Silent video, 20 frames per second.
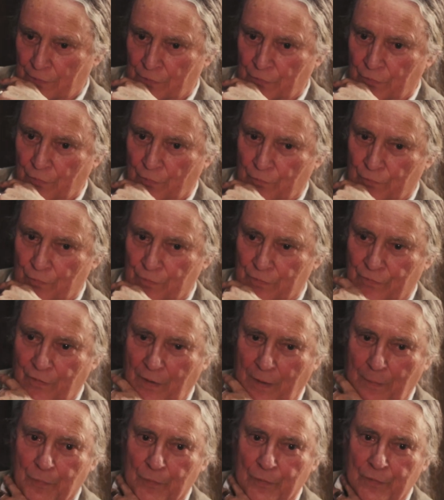And so, for
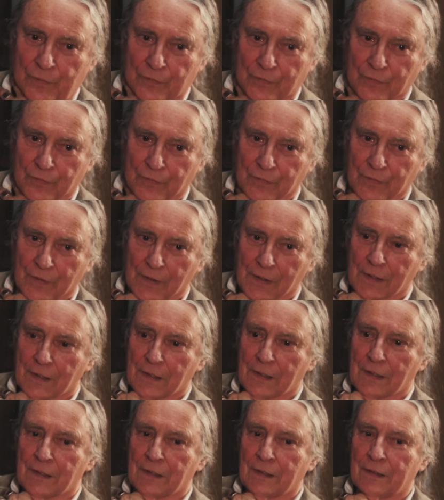example, is is,
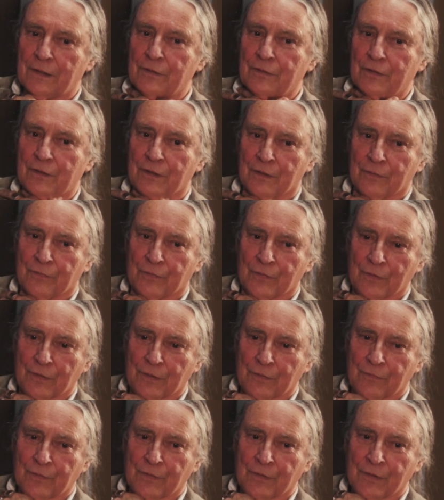is if you
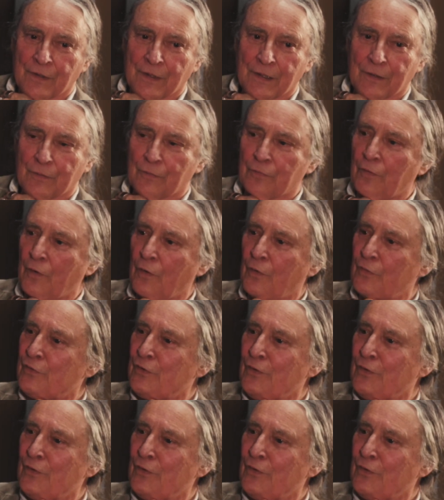live at Niagara Falls,